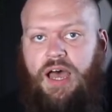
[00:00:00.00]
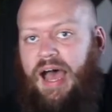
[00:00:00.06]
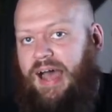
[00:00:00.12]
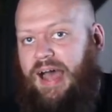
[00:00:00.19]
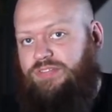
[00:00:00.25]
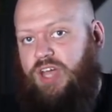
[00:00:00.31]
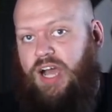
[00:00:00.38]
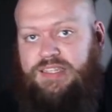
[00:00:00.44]

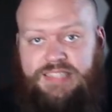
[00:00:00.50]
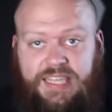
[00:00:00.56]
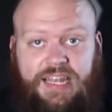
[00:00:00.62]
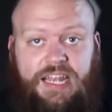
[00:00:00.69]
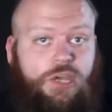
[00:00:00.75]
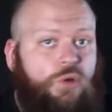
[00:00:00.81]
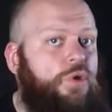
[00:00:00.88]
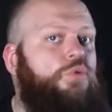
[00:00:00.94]
And
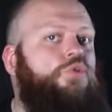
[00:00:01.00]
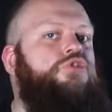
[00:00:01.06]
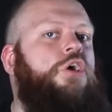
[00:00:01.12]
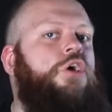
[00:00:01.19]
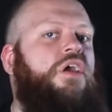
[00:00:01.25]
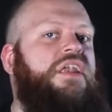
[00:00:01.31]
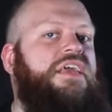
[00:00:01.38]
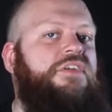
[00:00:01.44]
ideally, we would
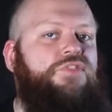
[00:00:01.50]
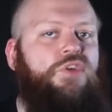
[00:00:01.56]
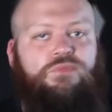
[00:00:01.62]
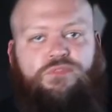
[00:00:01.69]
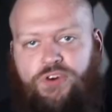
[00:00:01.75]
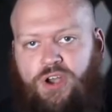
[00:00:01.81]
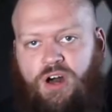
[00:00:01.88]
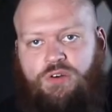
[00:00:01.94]
not leave them
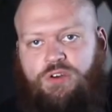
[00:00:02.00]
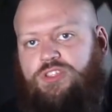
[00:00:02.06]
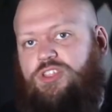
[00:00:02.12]
for longer